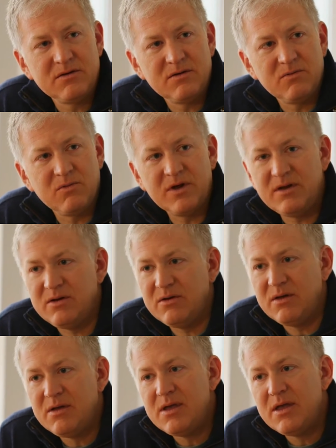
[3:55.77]
What did
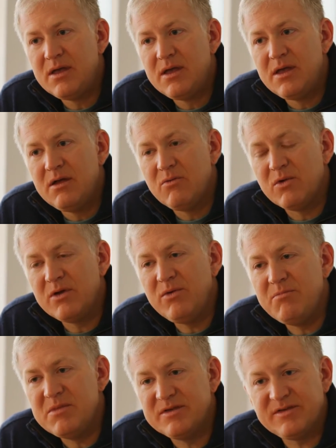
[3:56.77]
we
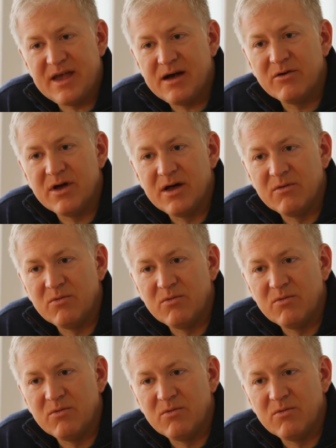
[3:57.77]
miss out on?